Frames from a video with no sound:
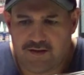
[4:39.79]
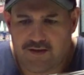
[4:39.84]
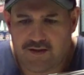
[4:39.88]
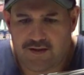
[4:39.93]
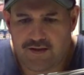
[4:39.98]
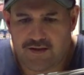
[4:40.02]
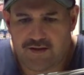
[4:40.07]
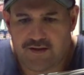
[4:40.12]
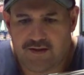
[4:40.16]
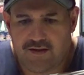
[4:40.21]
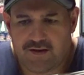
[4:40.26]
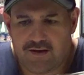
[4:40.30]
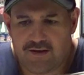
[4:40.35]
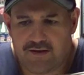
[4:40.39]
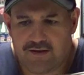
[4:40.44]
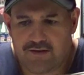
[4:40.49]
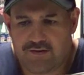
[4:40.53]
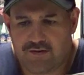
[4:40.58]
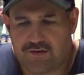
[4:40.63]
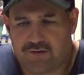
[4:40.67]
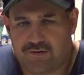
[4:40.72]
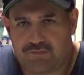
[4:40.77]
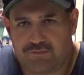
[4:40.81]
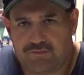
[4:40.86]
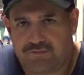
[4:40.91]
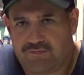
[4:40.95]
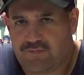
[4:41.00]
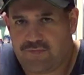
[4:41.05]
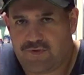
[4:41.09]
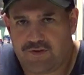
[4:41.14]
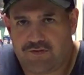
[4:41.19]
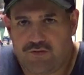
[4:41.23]
and either
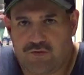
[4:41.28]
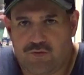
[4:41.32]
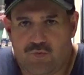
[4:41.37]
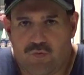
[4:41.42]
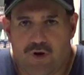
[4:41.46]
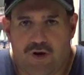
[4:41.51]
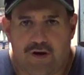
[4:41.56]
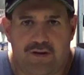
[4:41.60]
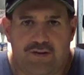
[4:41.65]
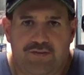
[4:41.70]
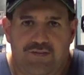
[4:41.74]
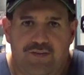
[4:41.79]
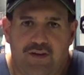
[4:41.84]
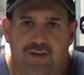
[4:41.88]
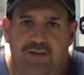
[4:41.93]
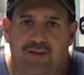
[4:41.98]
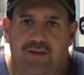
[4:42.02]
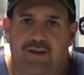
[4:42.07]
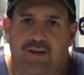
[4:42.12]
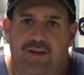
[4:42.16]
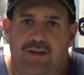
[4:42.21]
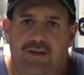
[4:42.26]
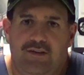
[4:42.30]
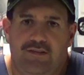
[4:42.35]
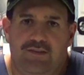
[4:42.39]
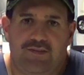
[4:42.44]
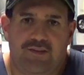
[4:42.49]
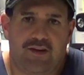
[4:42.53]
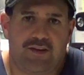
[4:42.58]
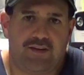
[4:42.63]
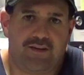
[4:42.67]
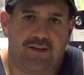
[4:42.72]
if you want to send it
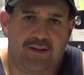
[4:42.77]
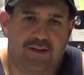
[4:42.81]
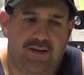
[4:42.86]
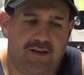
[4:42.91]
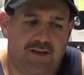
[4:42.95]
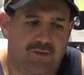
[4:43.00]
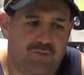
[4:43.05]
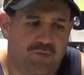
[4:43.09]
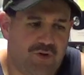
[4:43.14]
in,